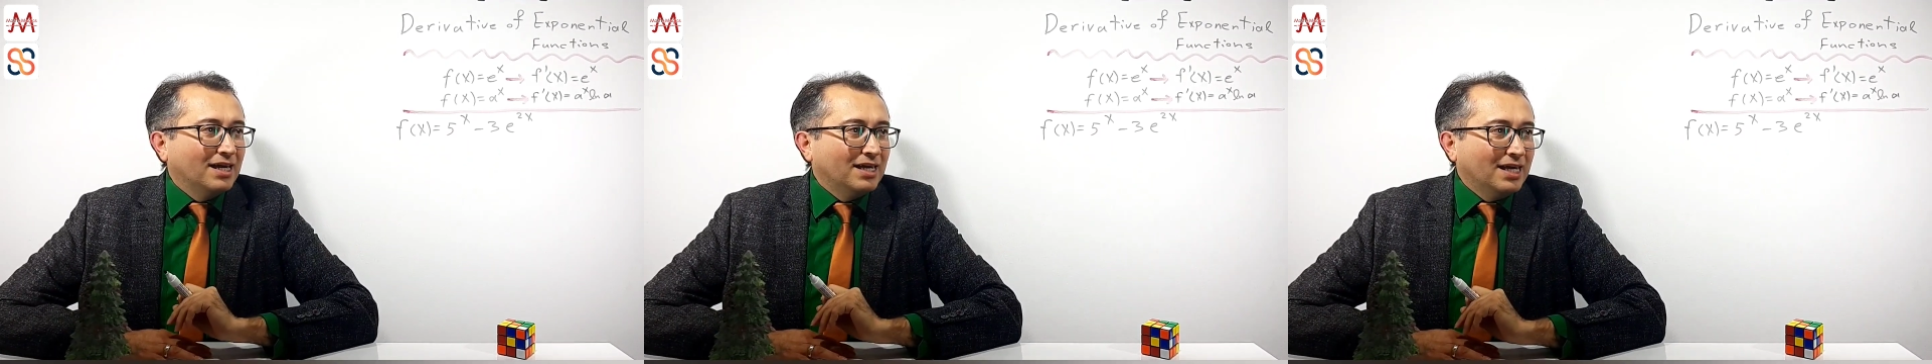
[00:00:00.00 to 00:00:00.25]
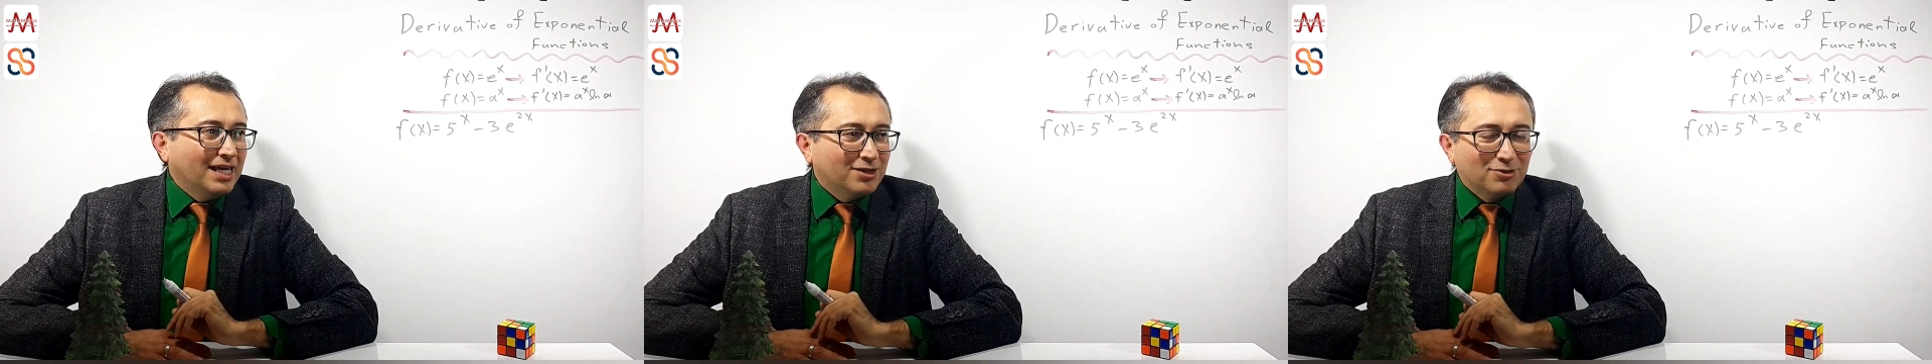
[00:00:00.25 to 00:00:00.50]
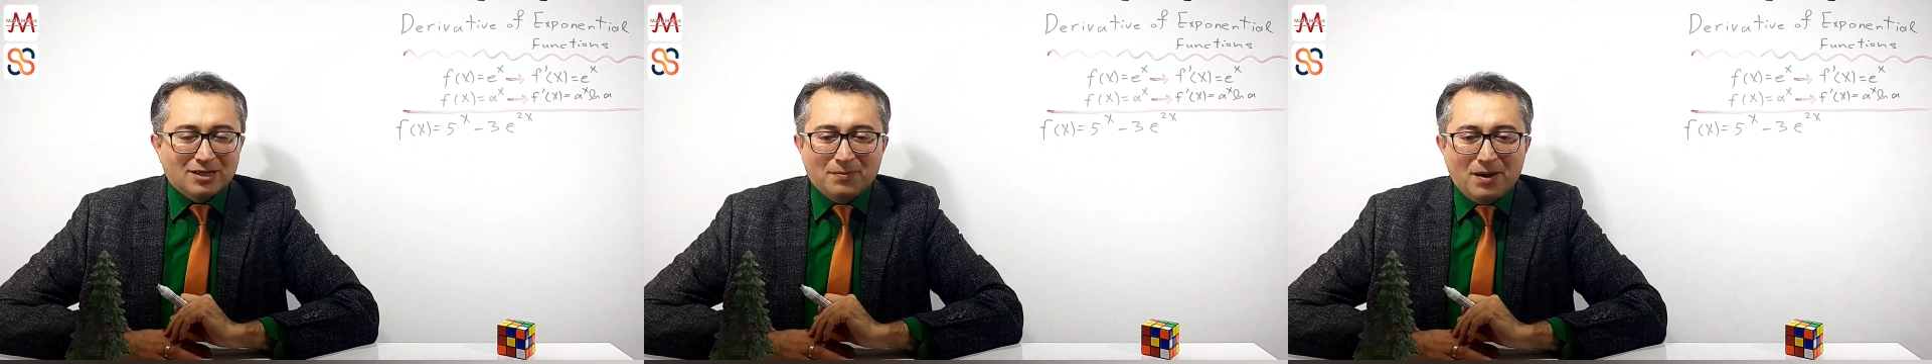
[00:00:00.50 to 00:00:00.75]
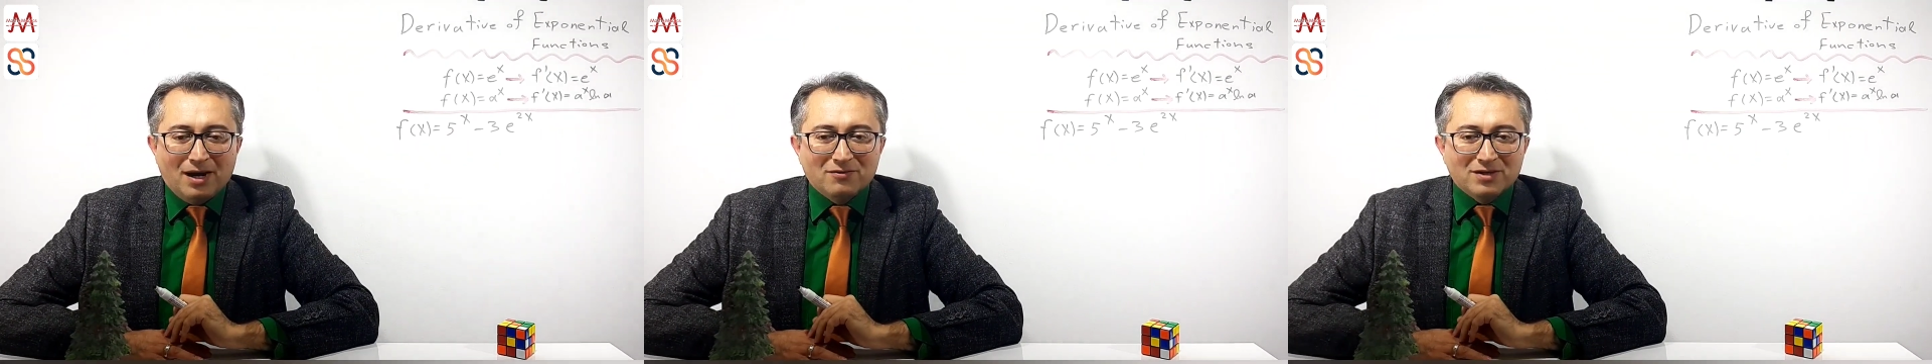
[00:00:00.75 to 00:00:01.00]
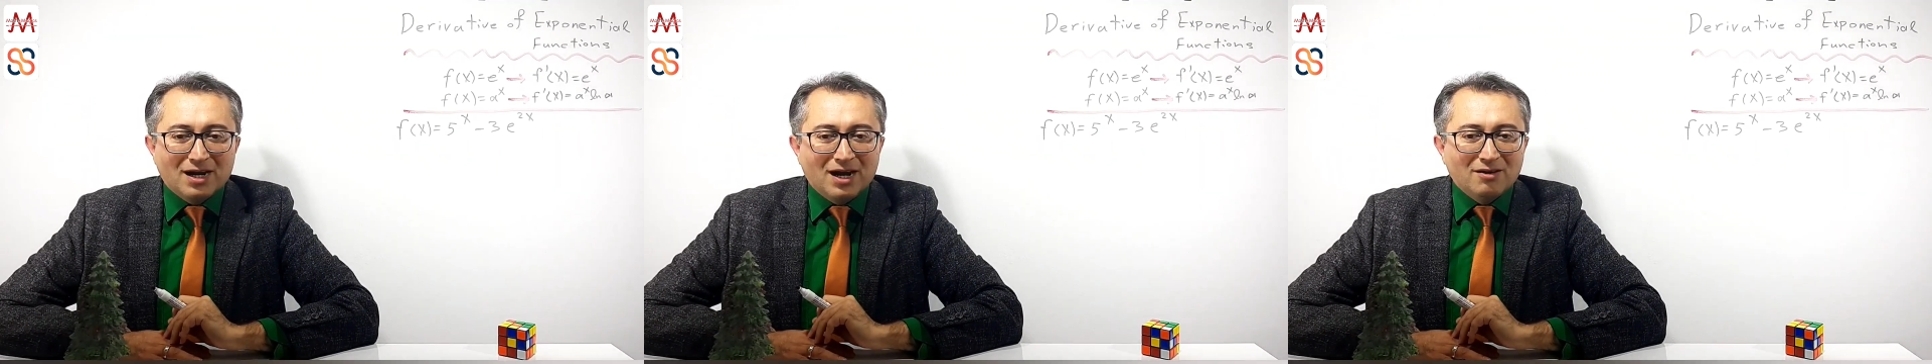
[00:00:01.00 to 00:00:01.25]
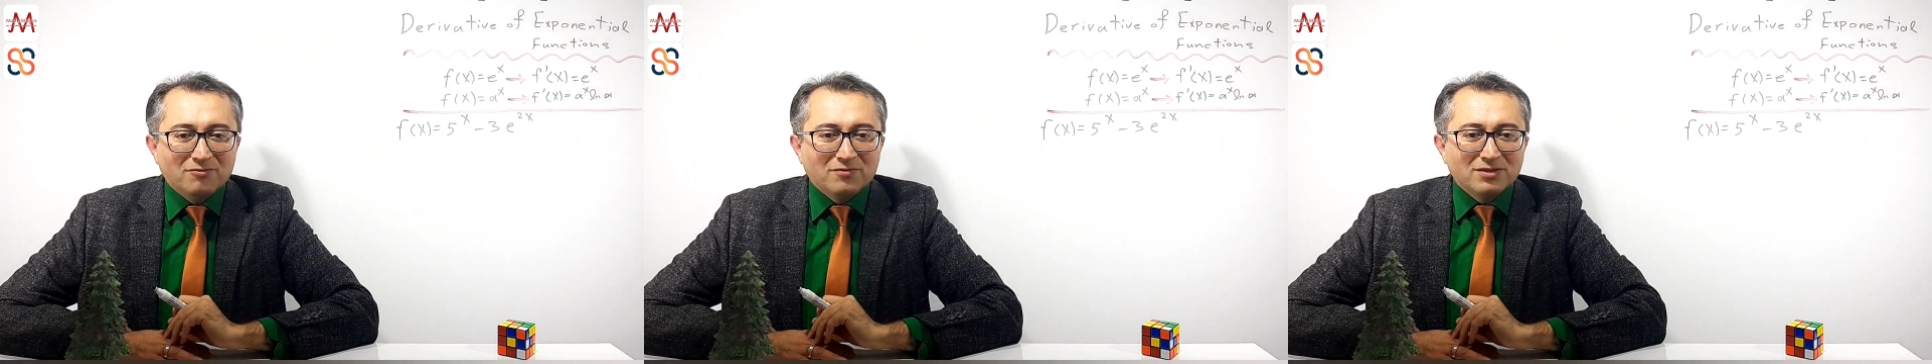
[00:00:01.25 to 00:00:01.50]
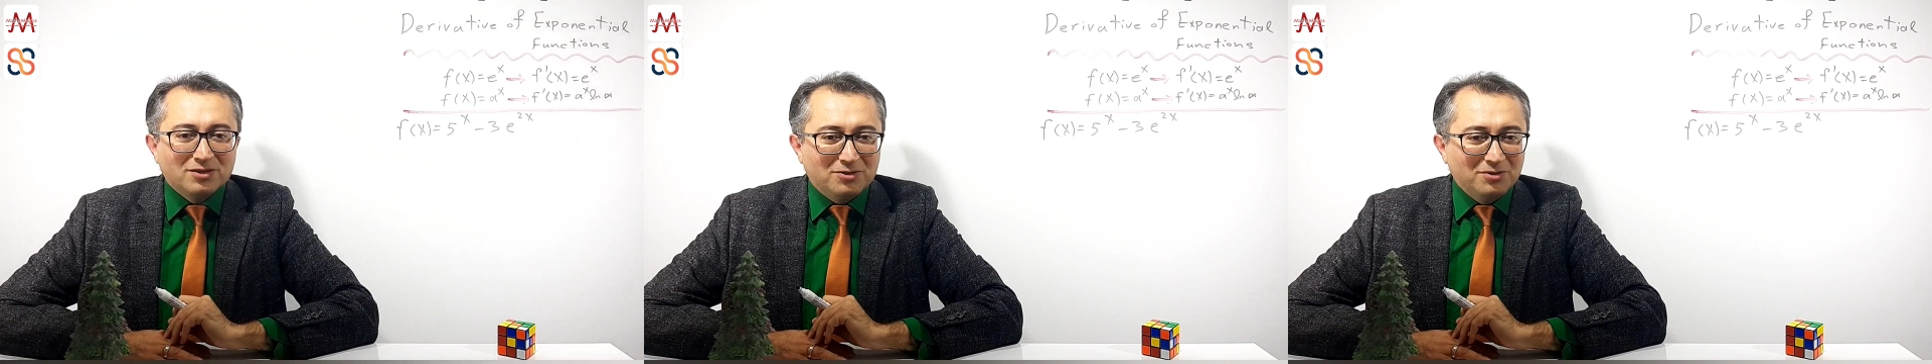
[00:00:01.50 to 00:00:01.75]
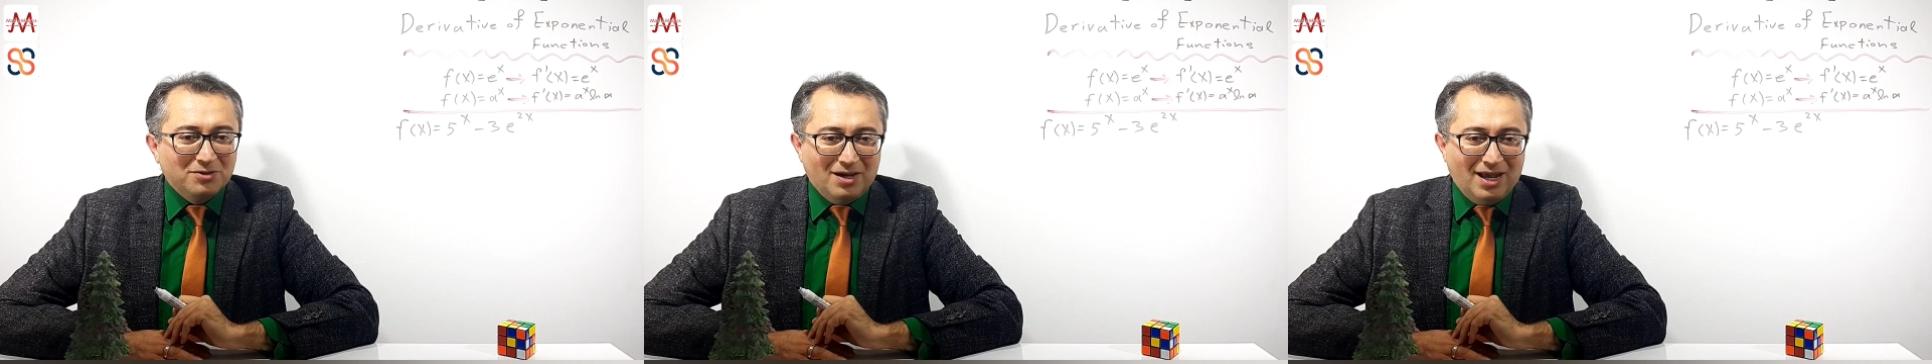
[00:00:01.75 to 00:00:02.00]
e to the power of
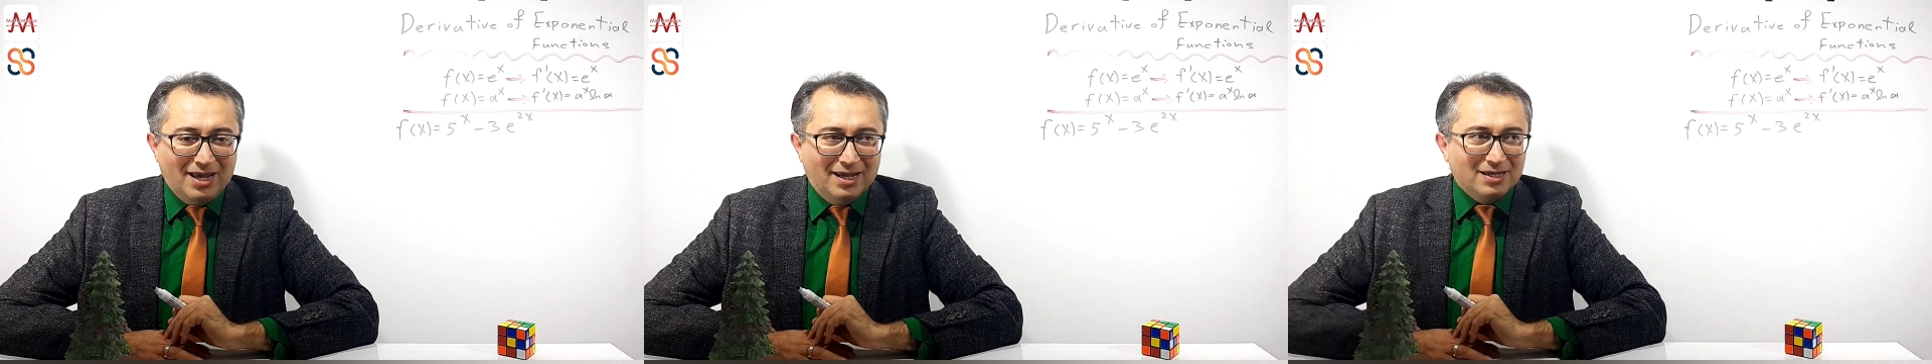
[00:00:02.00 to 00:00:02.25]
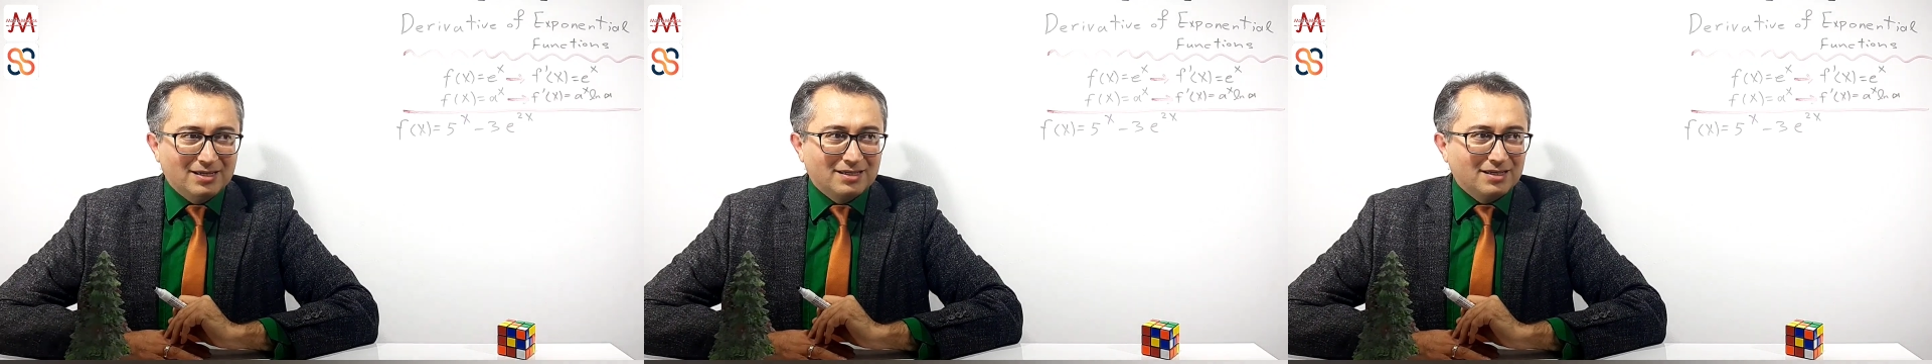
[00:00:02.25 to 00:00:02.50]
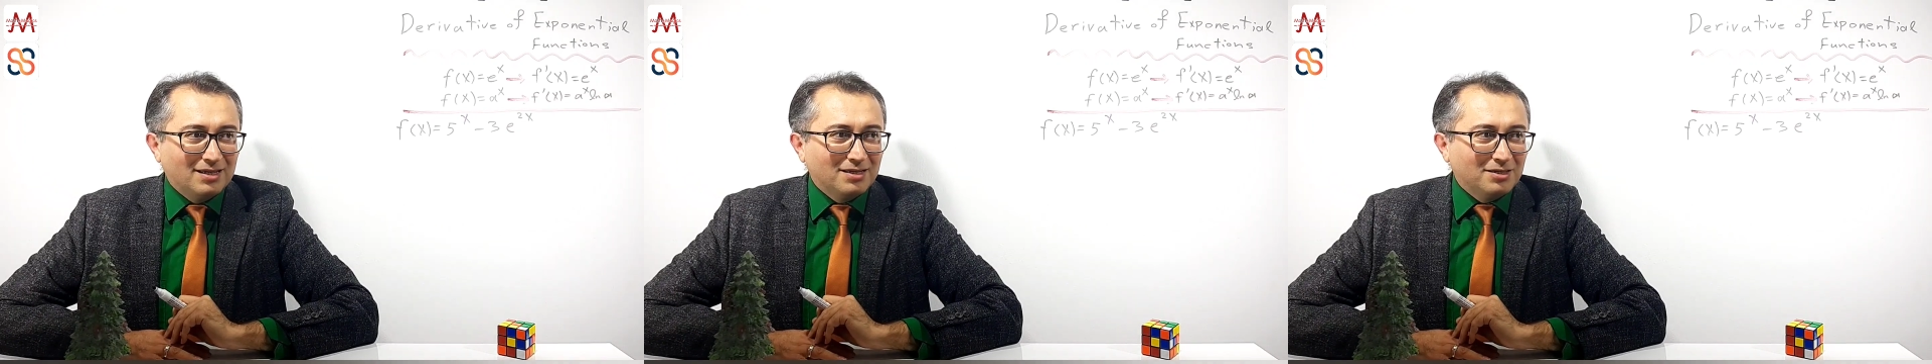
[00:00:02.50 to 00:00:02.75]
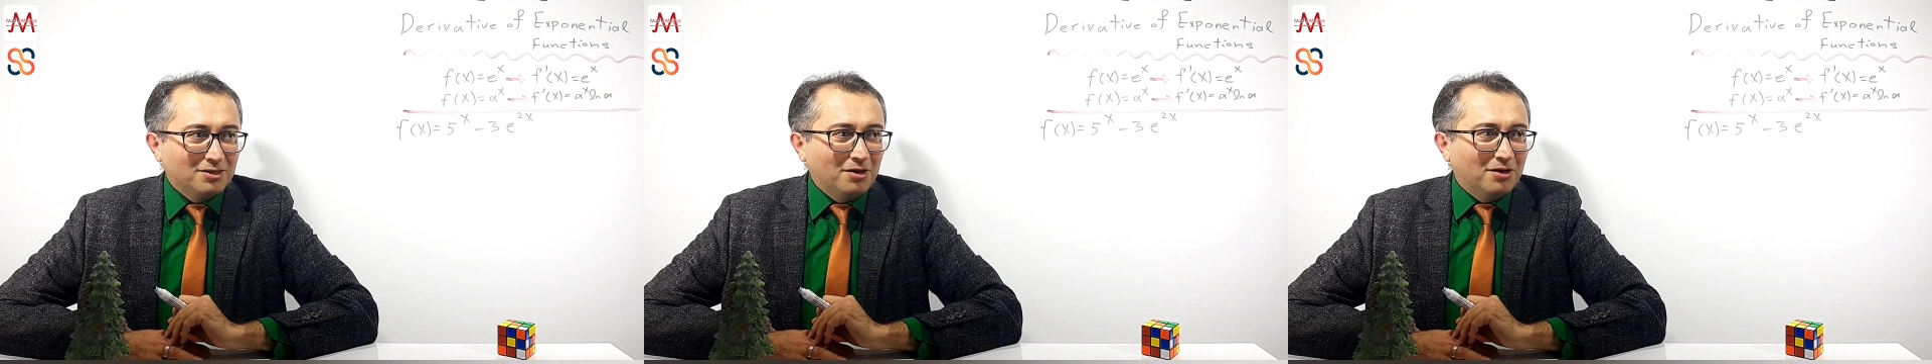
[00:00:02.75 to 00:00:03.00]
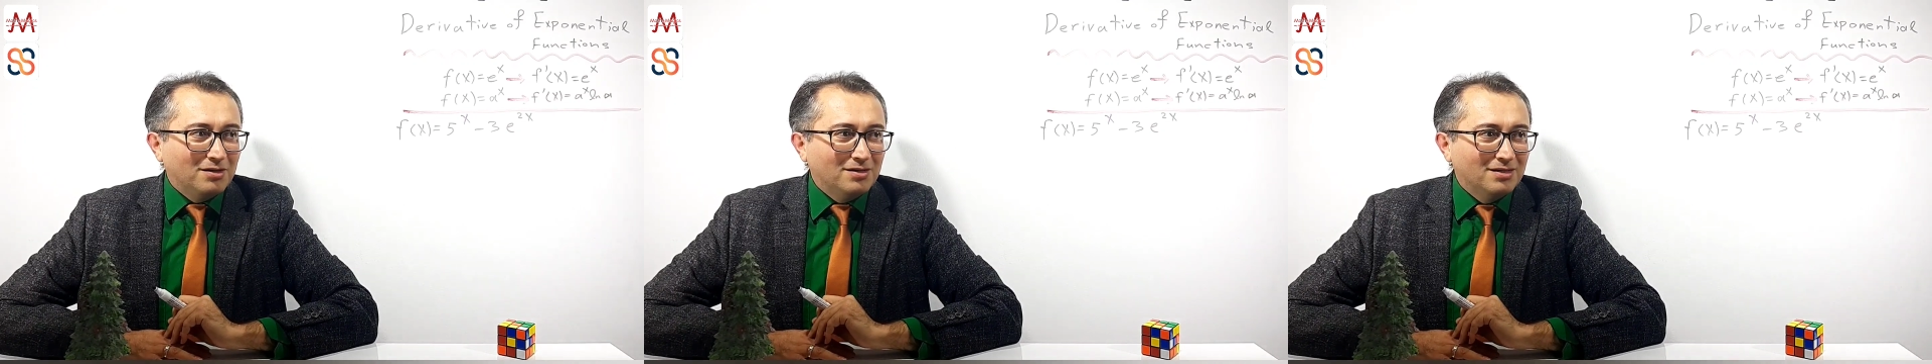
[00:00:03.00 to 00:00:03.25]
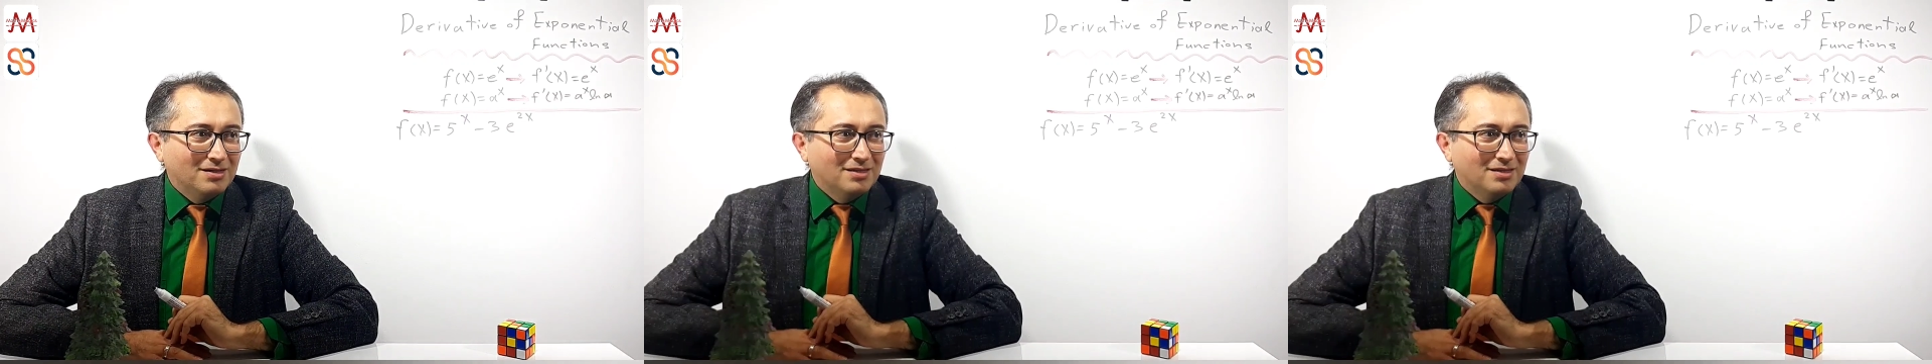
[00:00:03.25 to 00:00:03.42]
2x. So,